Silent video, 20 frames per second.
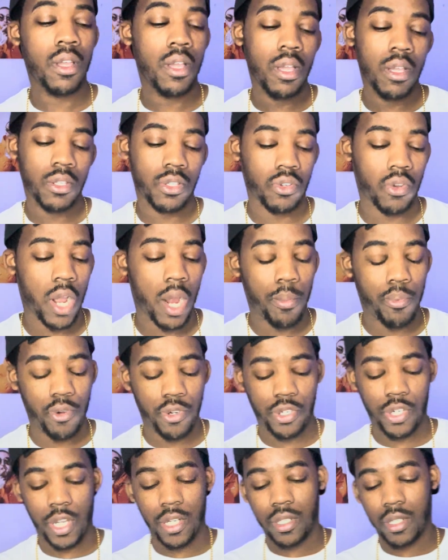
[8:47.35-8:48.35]
So, I
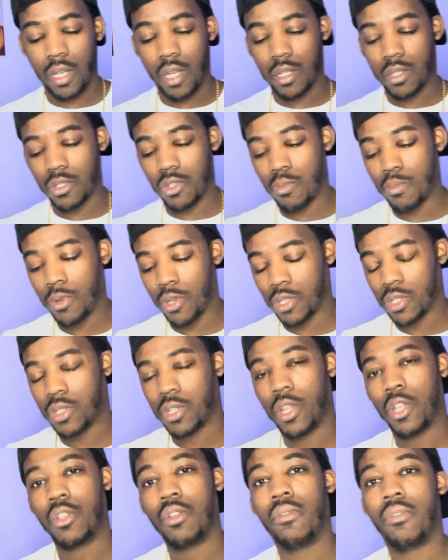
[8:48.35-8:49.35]
appreciate y'all so much.
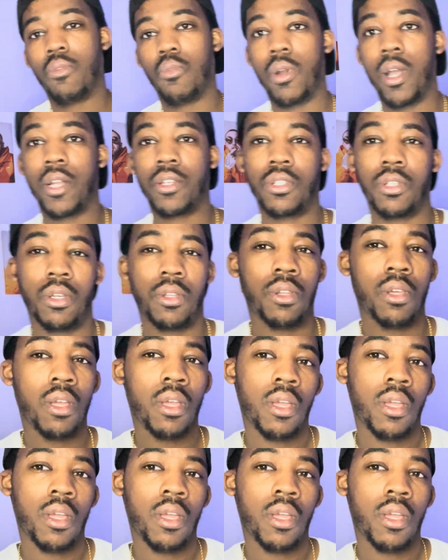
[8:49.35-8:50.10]
Thank you for watching.